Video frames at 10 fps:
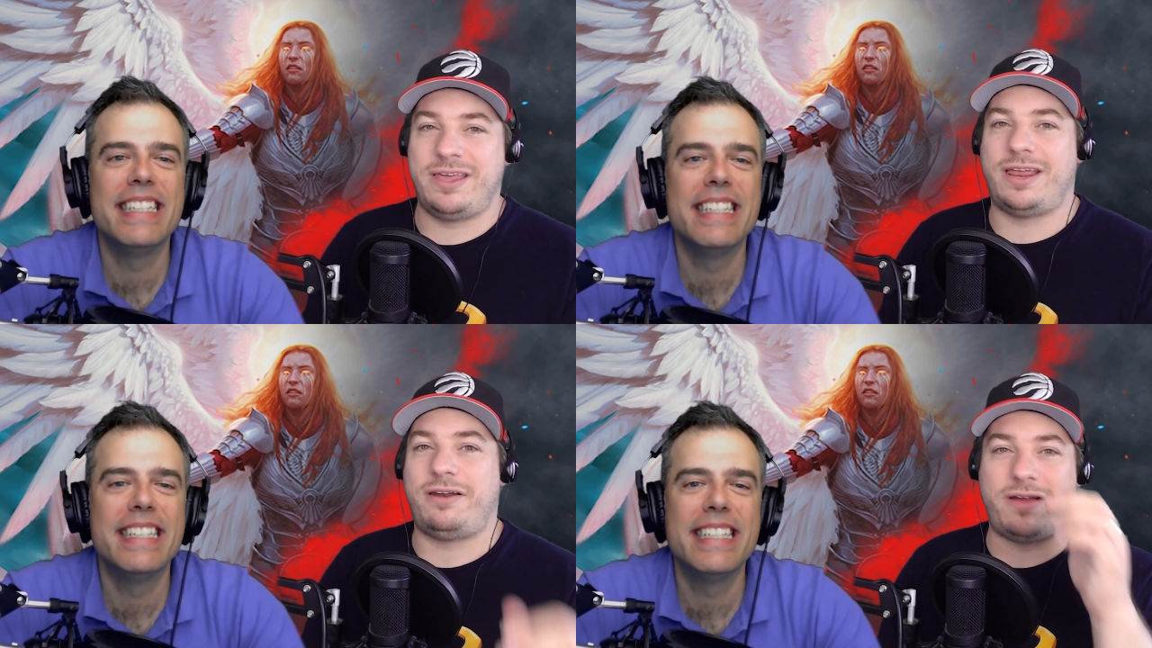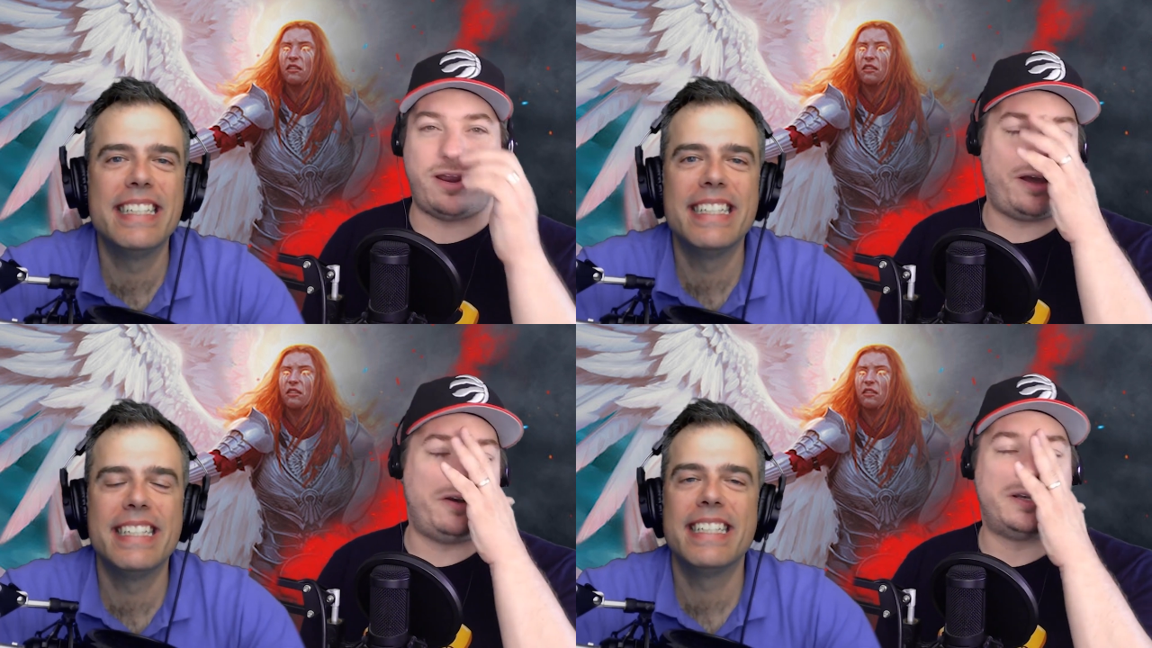Speaker 1: in at
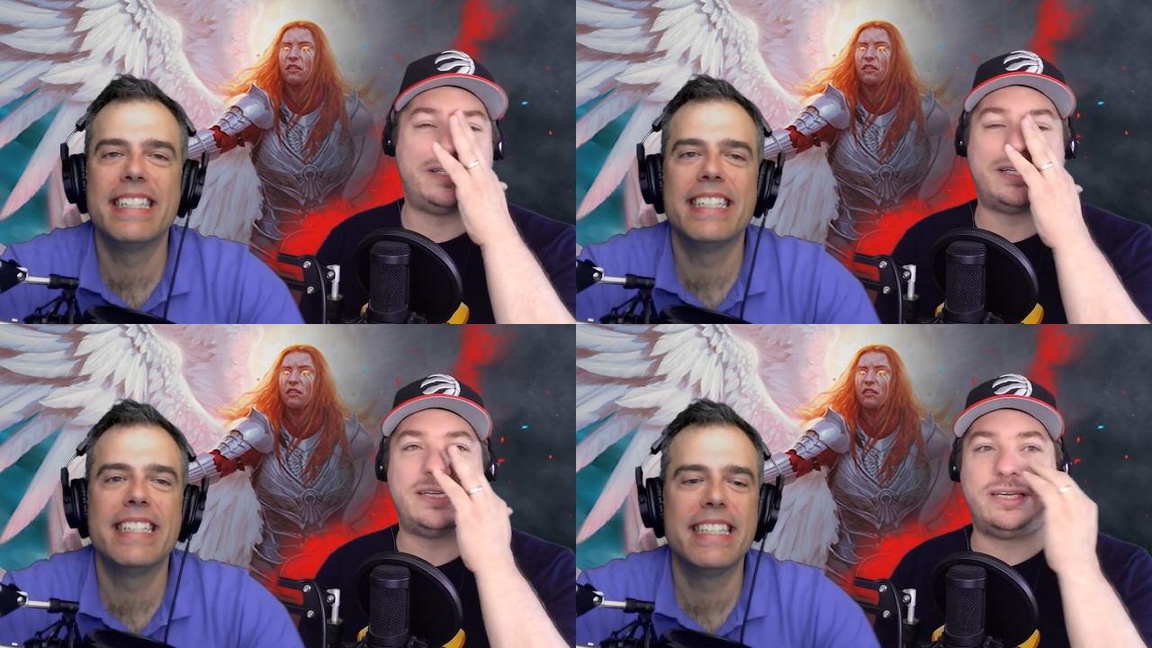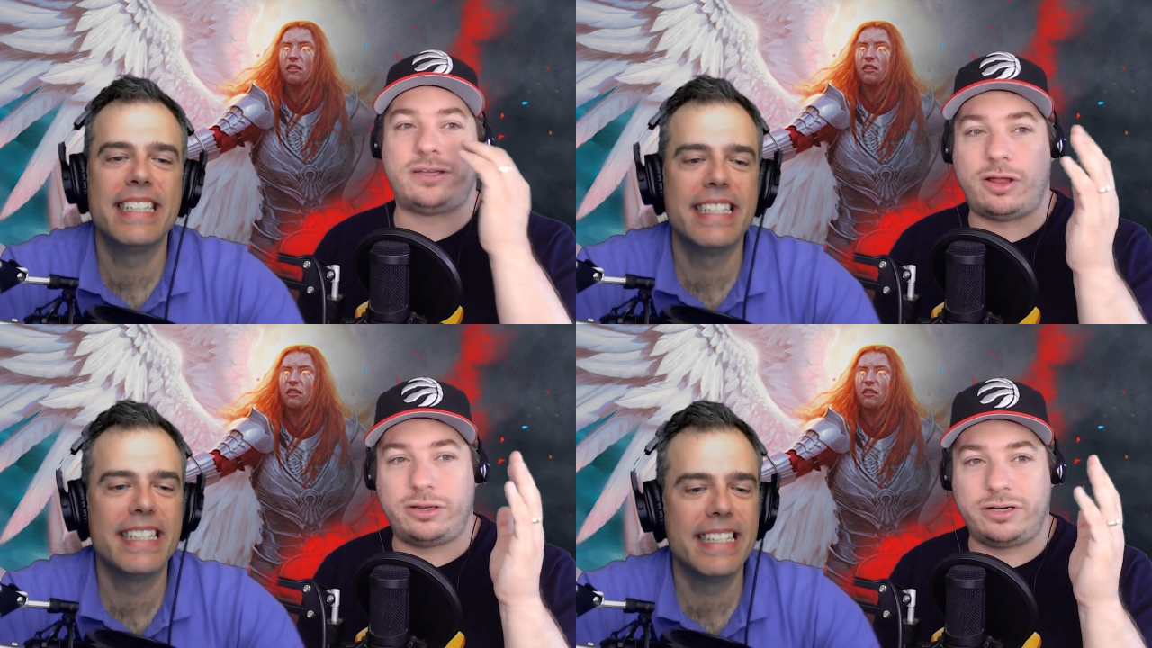around
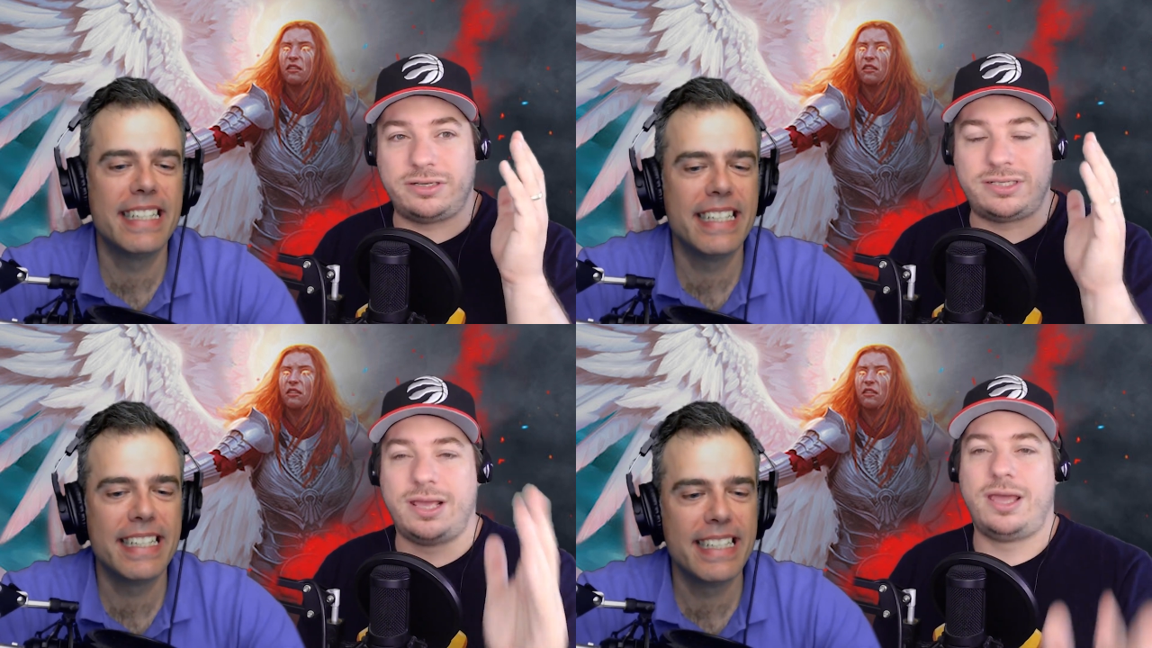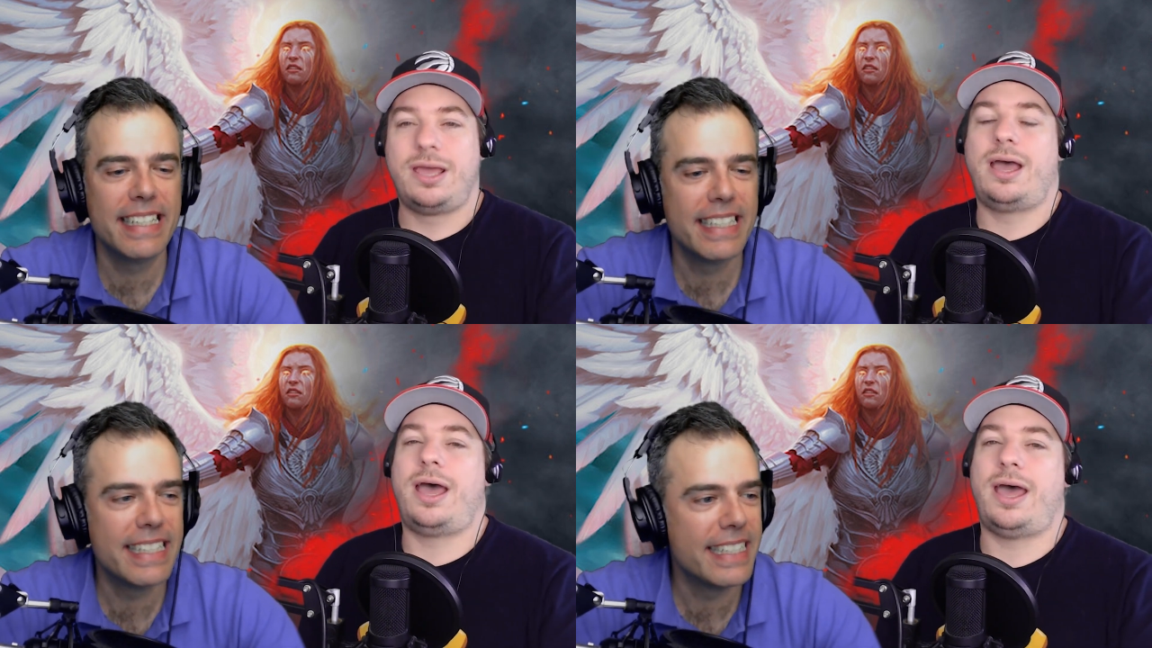$160.
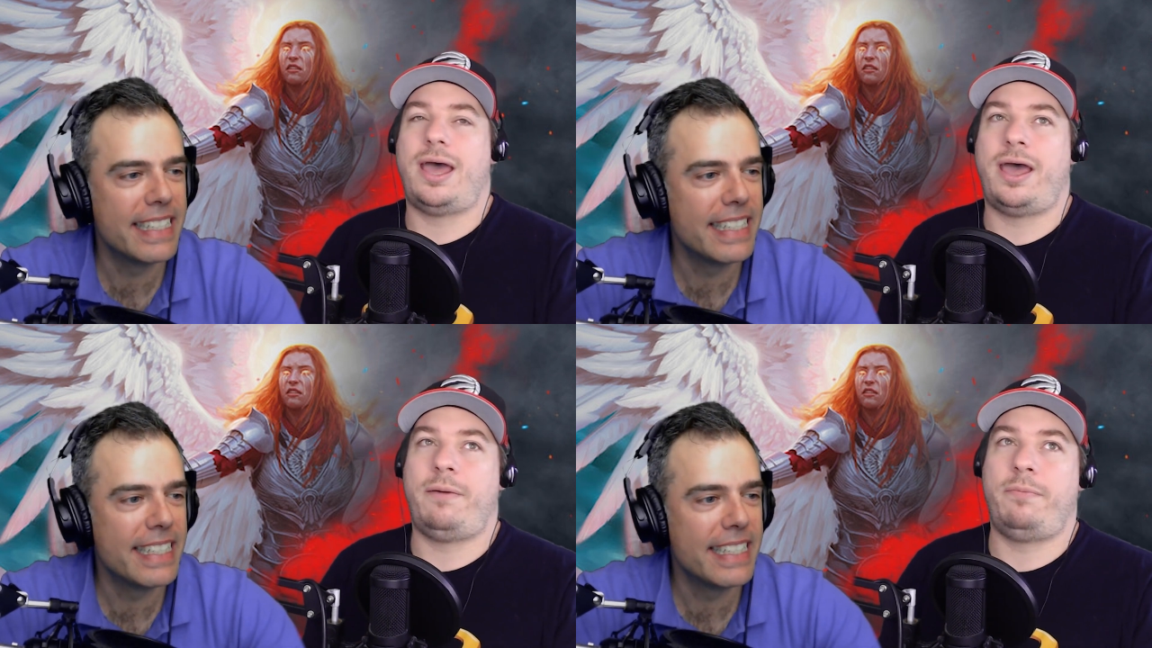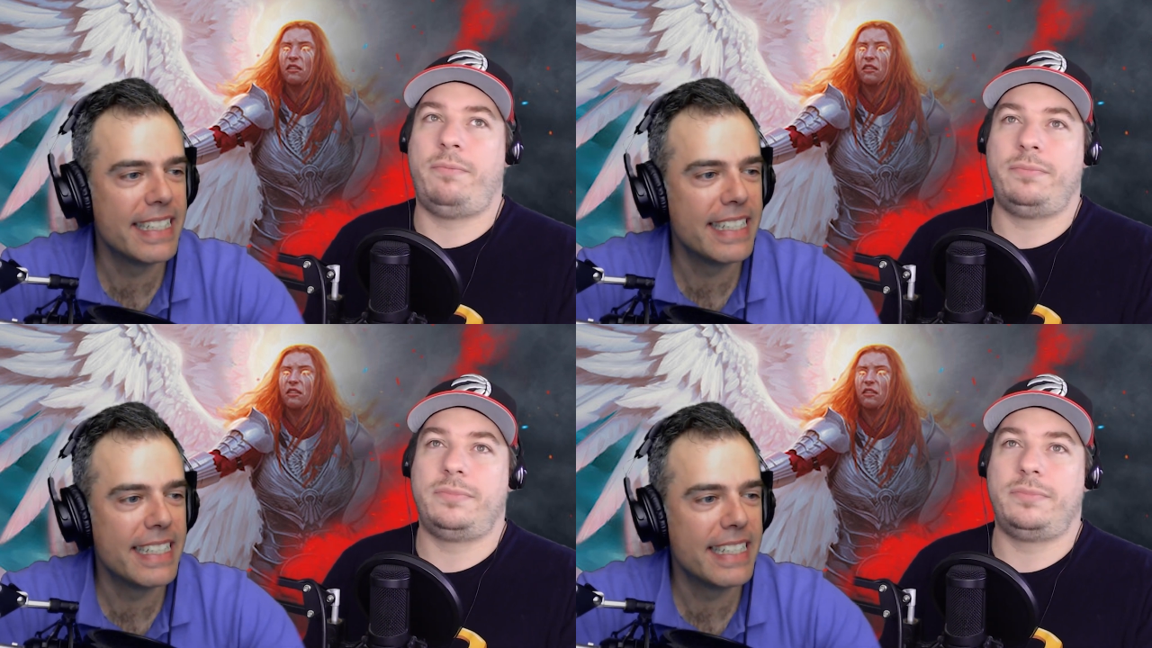Um,